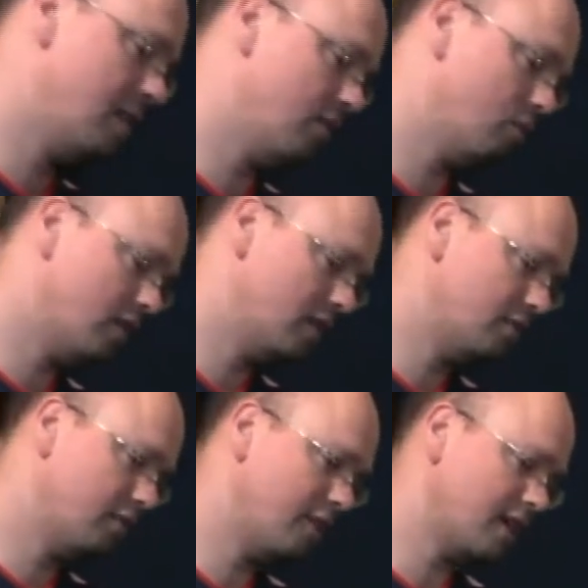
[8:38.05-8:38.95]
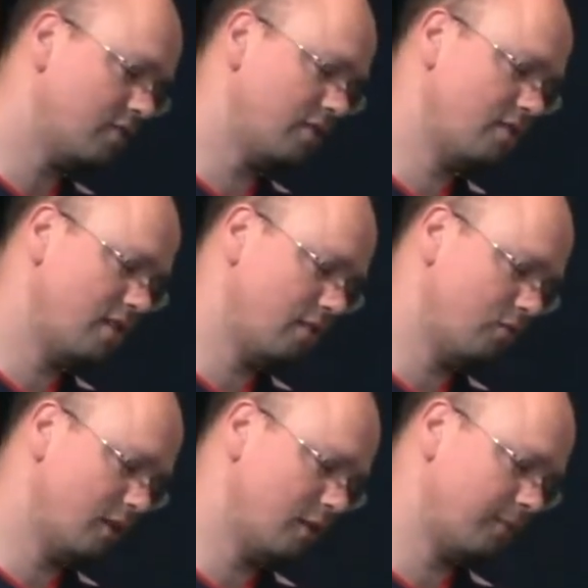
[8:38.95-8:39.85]
a factory sealed one.
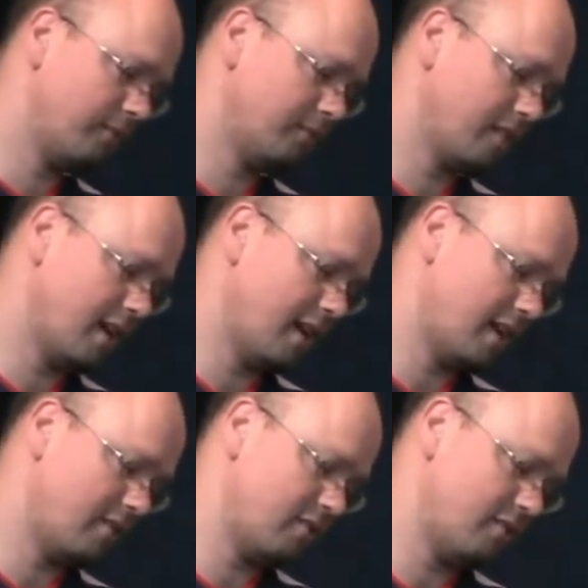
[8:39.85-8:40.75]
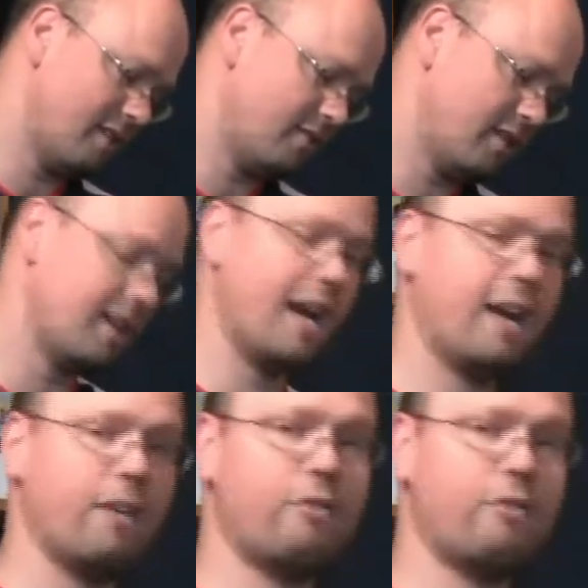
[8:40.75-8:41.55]
And that's Ratchet and Clank 3.